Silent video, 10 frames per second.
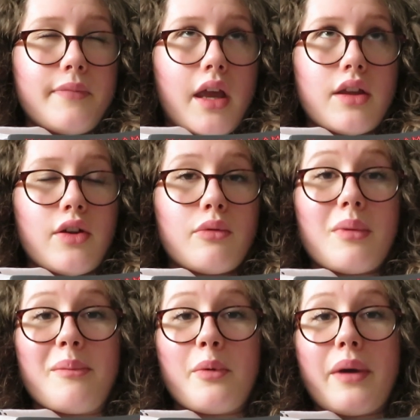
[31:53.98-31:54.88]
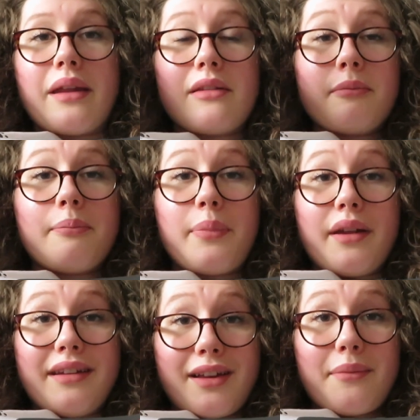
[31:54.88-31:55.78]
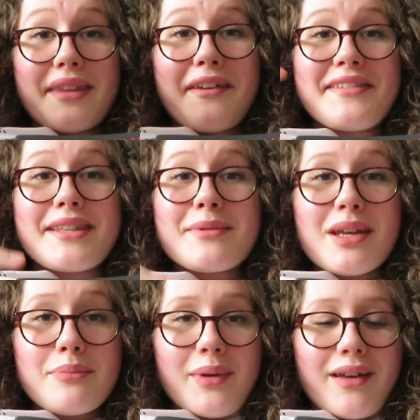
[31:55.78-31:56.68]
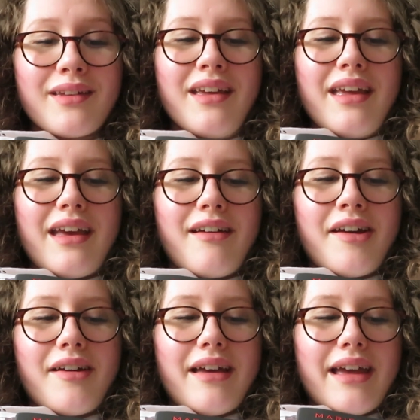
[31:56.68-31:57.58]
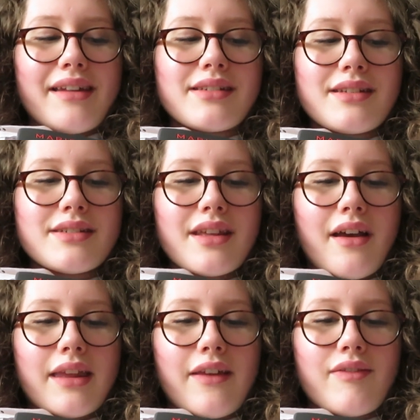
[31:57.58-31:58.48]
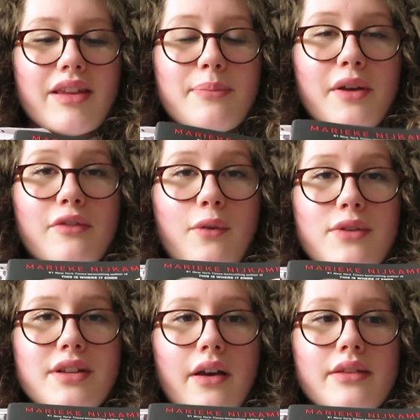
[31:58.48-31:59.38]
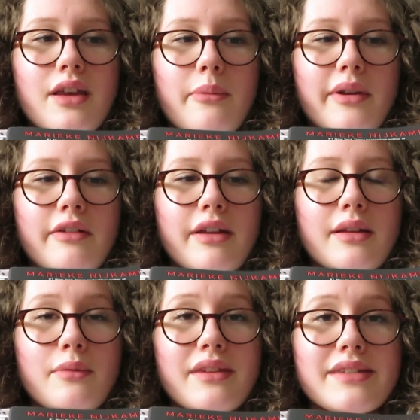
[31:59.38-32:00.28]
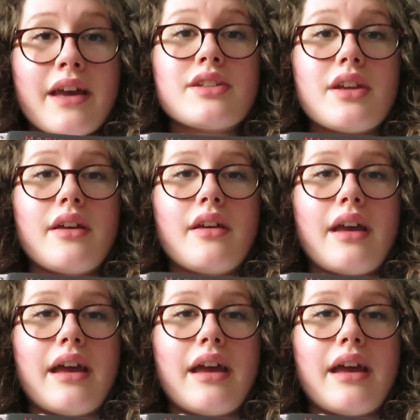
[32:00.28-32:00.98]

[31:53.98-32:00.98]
I don't remember when, but it comes out in September, and I gave this book 4 stars. I've already read it with Sasha,